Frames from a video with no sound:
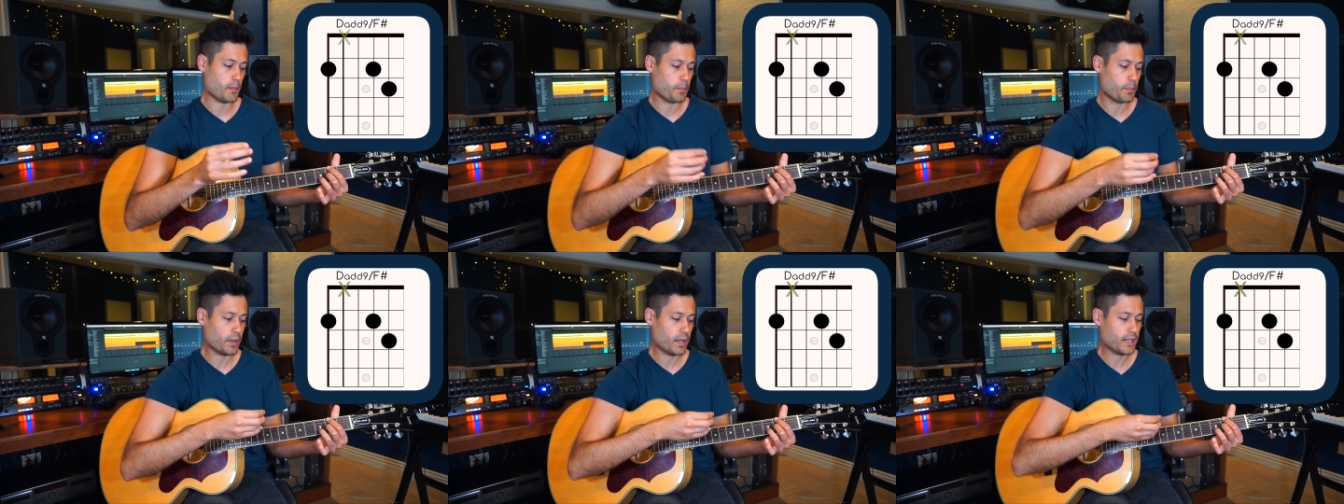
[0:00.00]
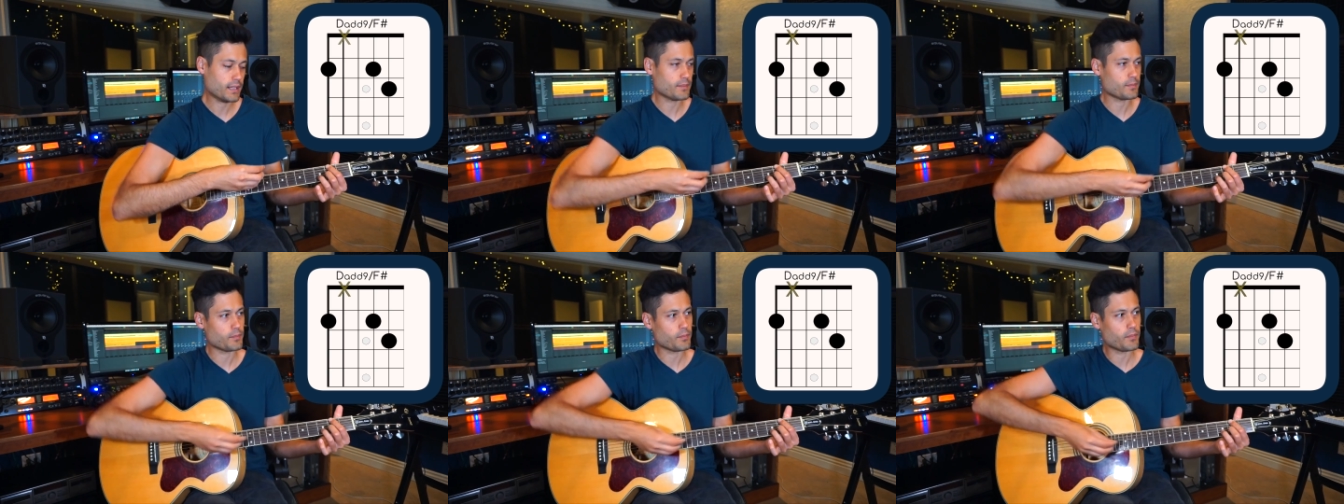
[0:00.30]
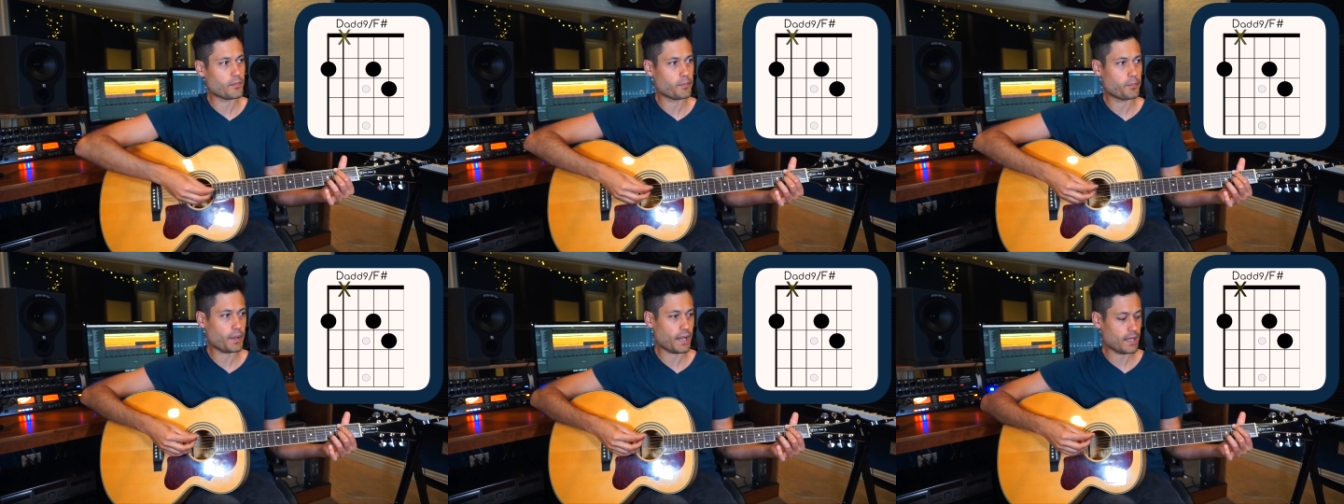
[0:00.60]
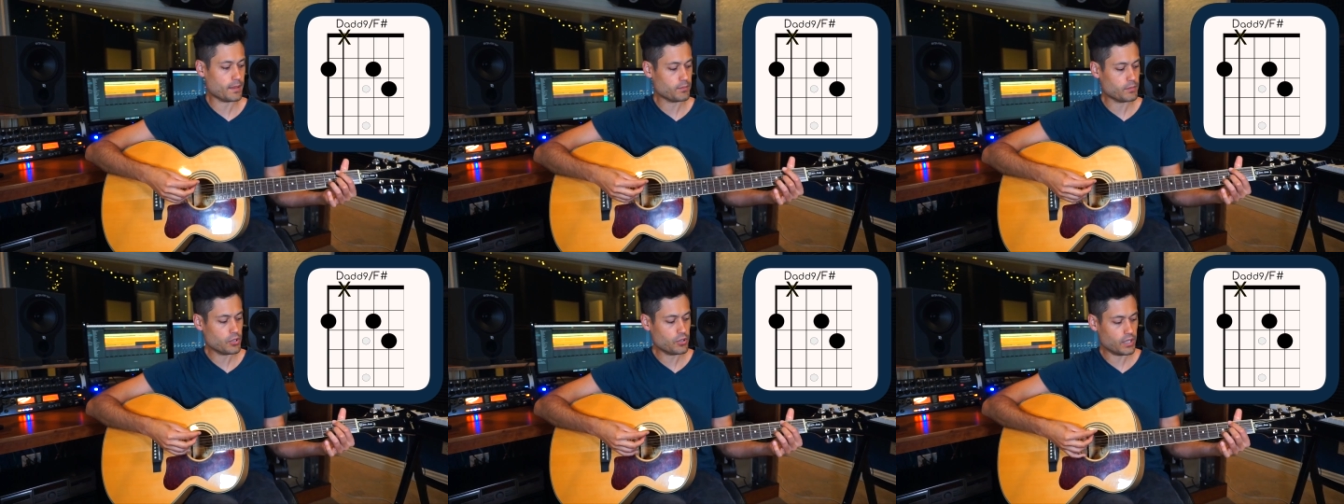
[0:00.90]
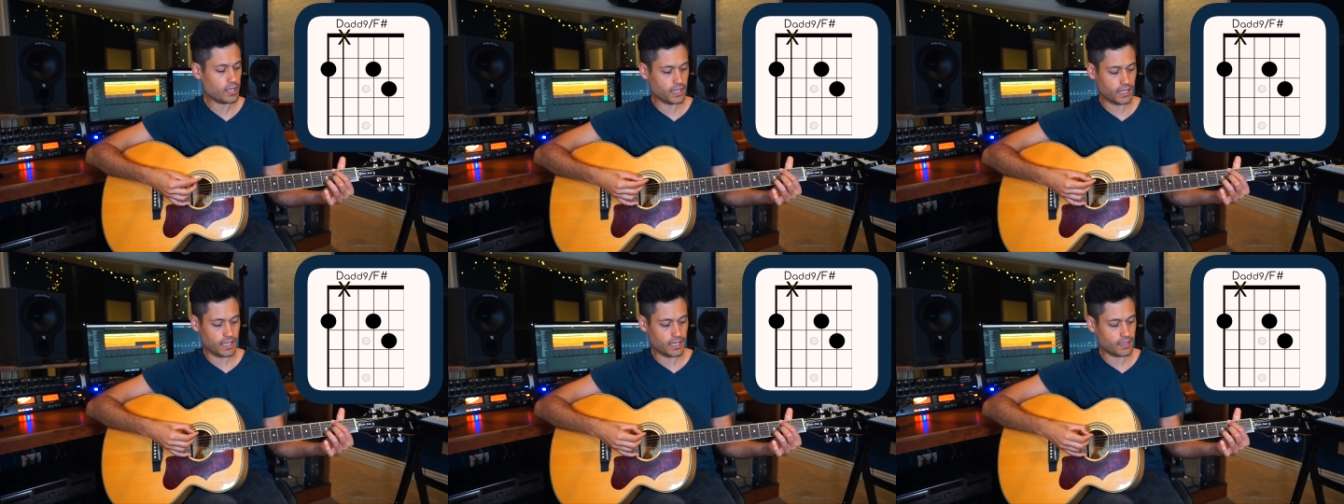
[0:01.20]
but by
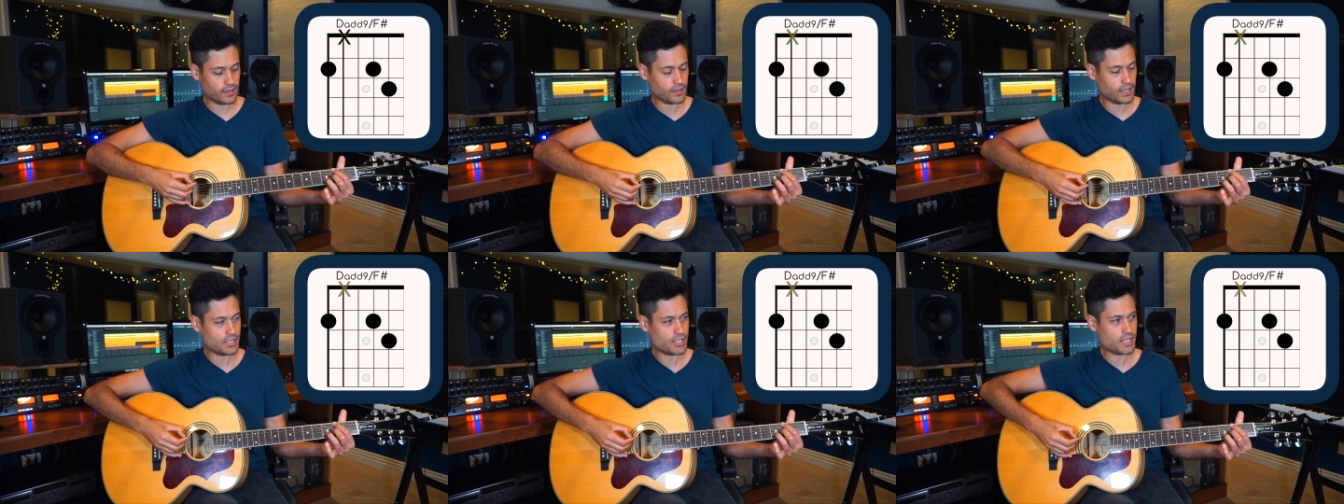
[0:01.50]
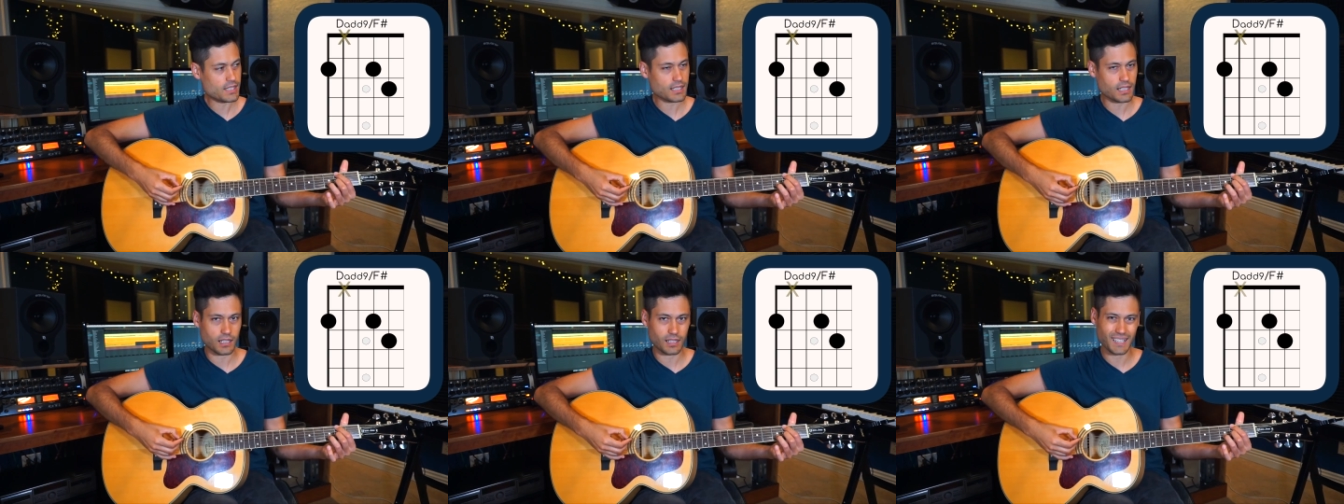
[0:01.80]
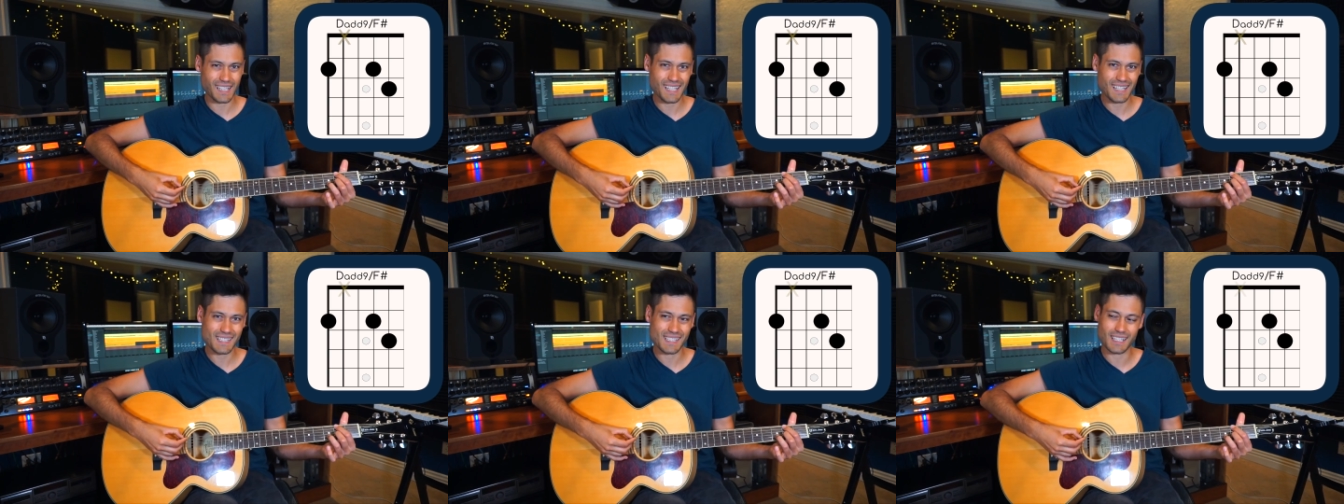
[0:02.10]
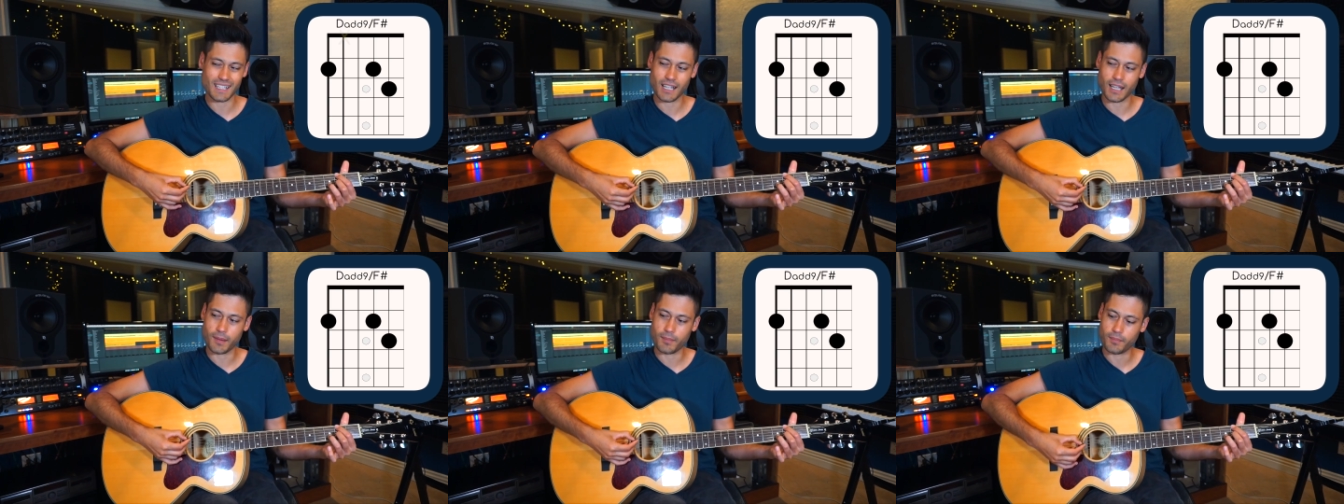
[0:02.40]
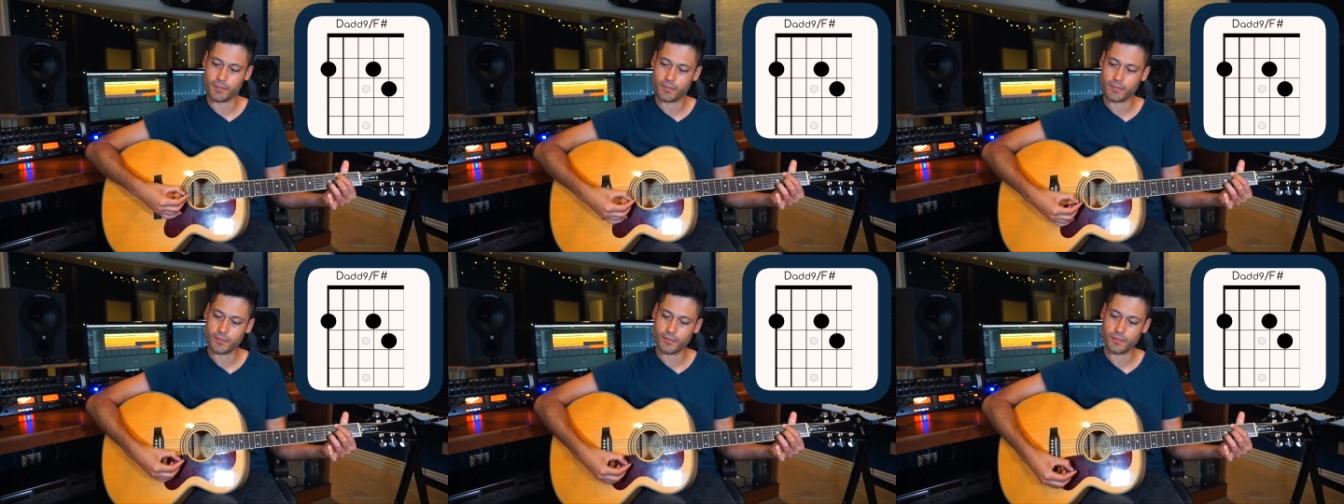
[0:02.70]
muting it, it just cleans it up
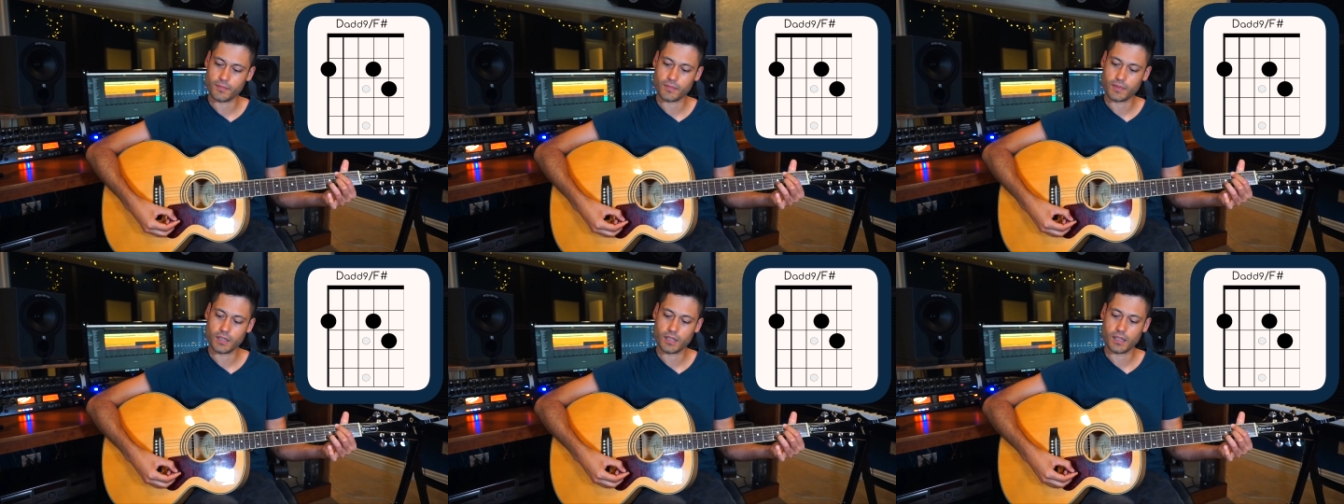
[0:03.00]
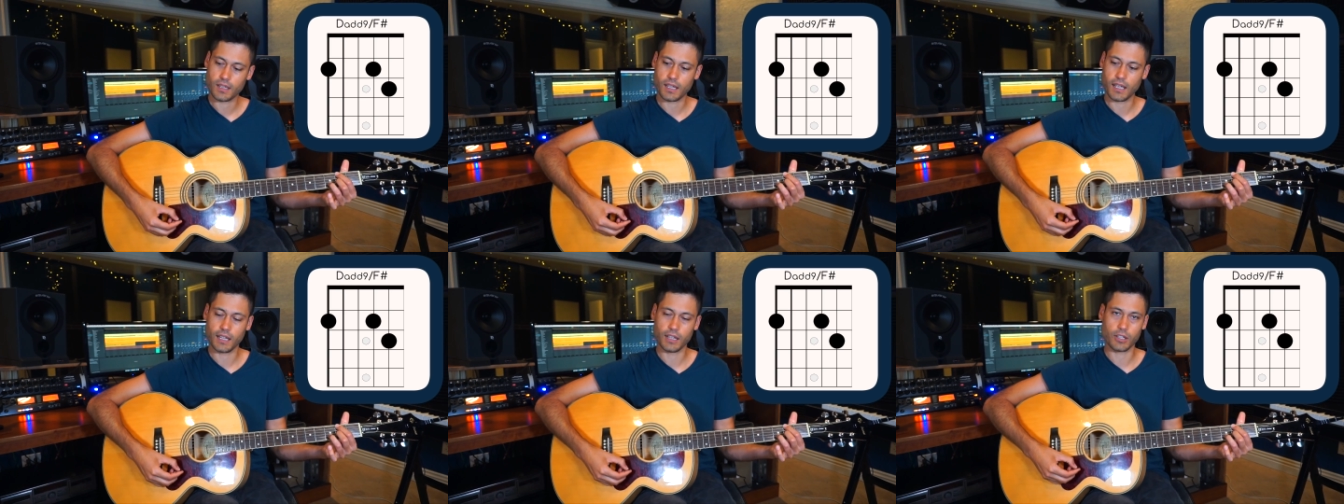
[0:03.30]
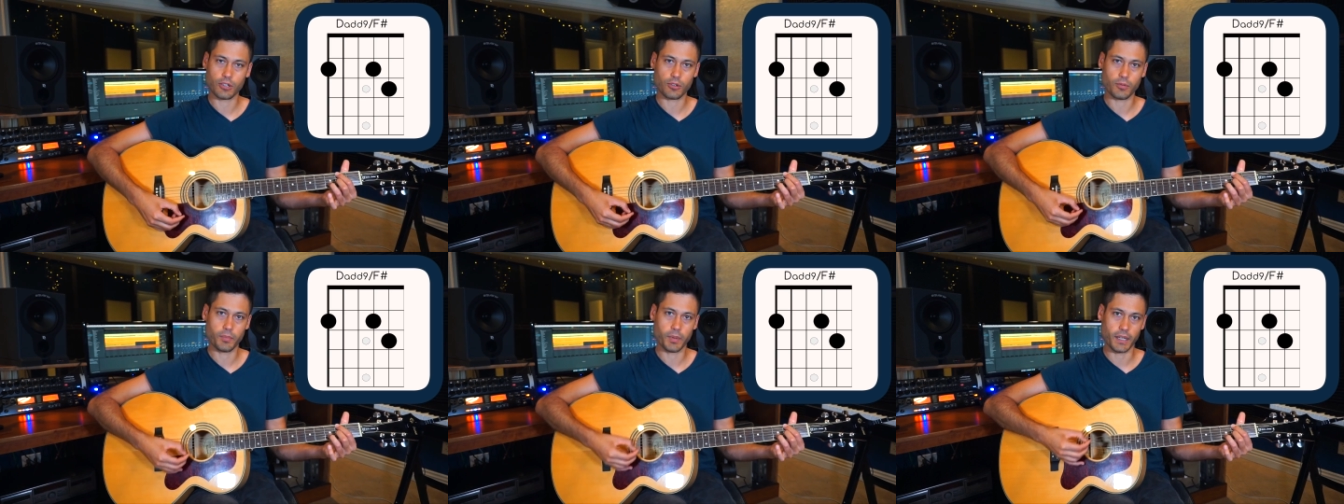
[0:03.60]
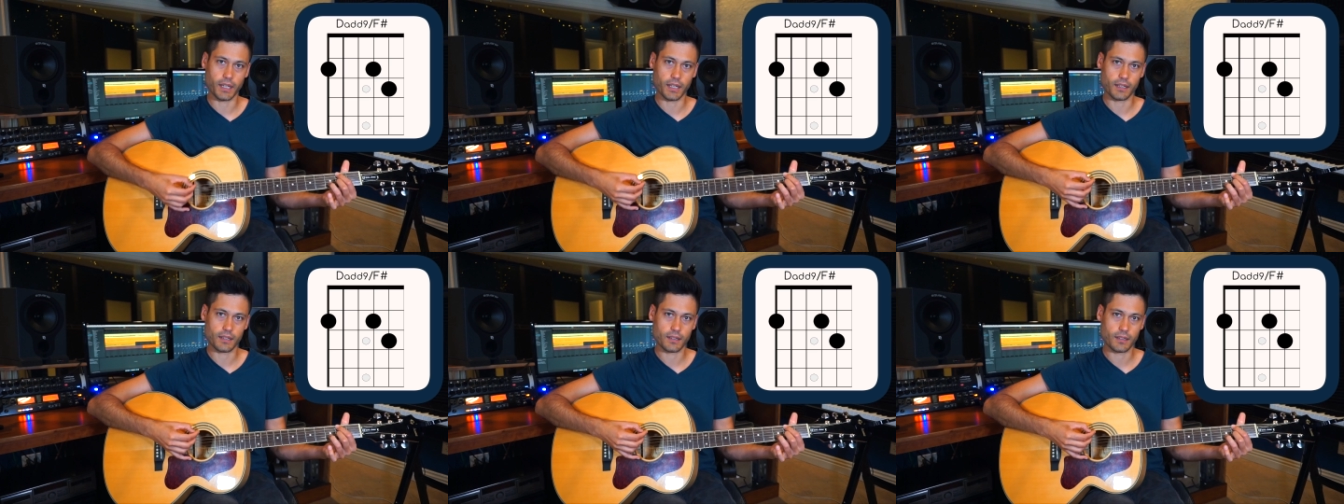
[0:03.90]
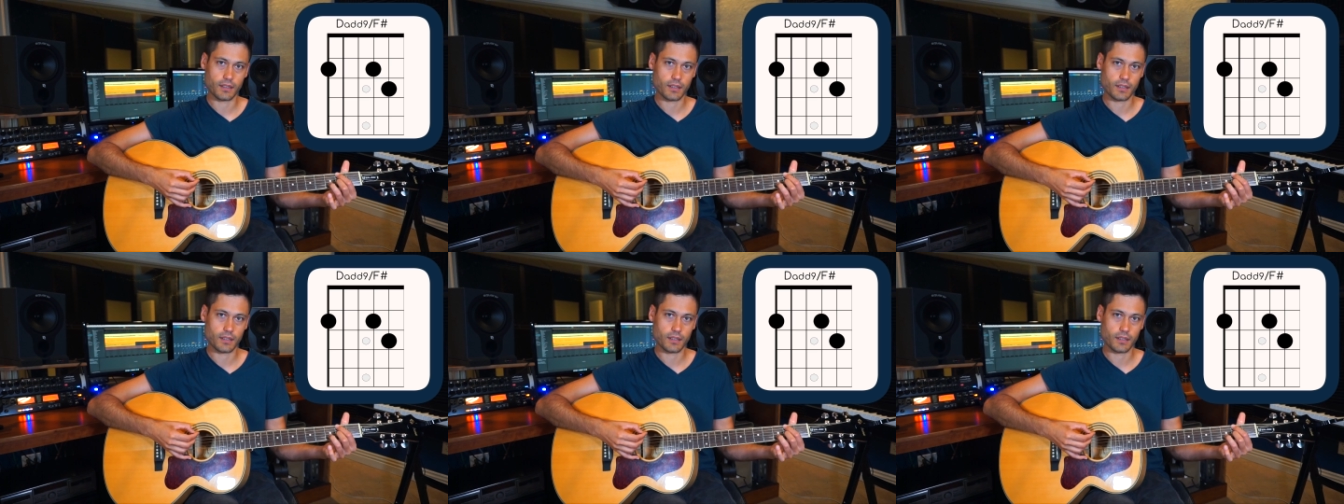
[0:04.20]
a little bit.